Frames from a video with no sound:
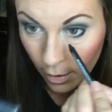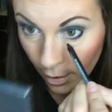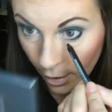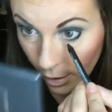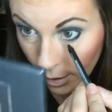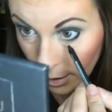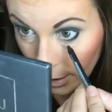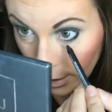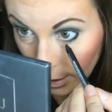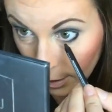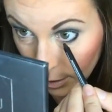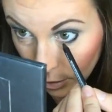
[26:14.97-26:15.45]

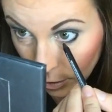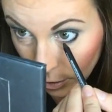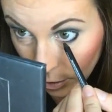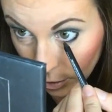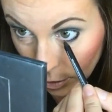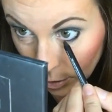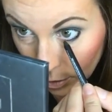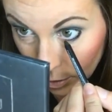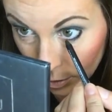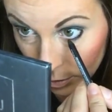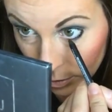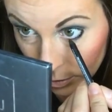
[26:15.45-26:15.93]
Hey,
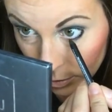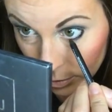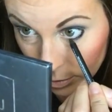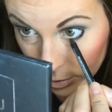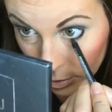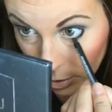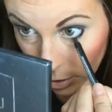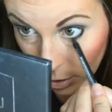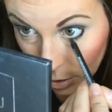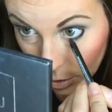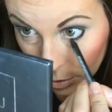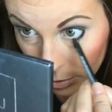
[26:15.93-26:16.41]
girls,
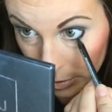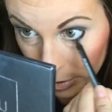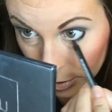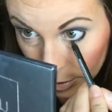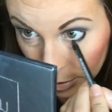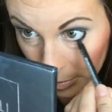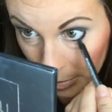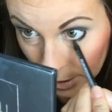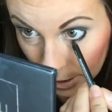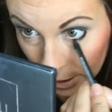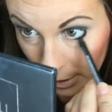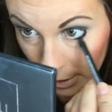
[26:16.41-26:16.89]
talk
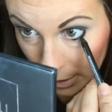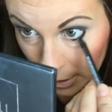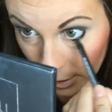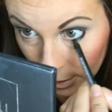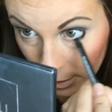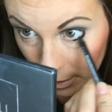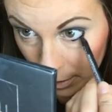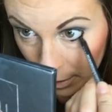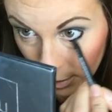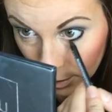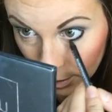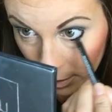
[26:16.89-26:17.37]
to
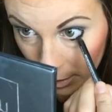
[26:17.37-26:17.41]
me.